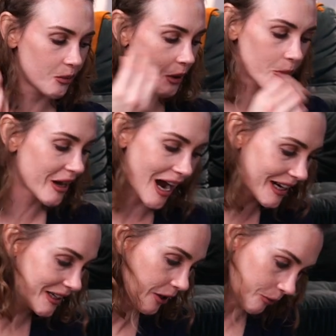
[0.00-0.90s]
What do we
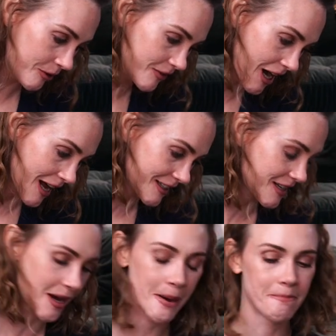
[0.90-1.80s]
got here? We've got
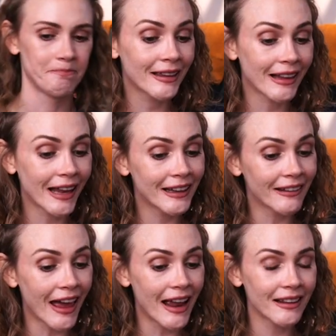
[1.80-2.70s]
ylang
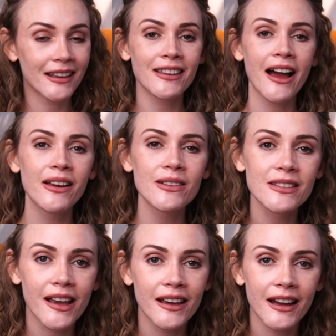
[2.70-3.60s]
ylang. Is that how you
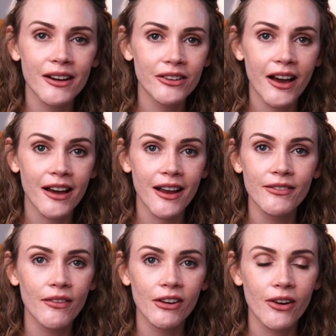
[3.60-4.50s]
say it? I don't know how, I've
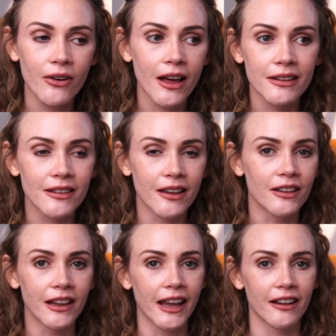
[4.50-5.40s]
never known how to say it.
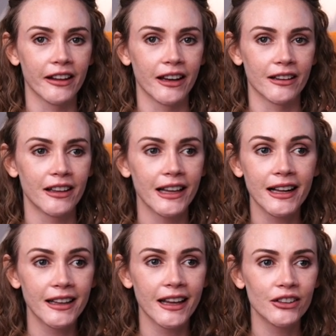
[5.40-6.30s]
Ylang ylang. Ylang
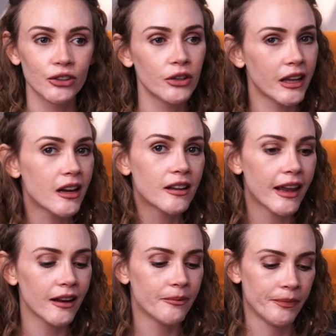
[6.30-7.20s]
ylang? Ylang
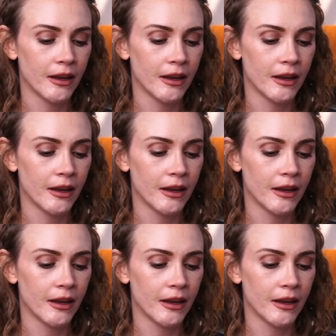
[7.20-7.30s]
ylang?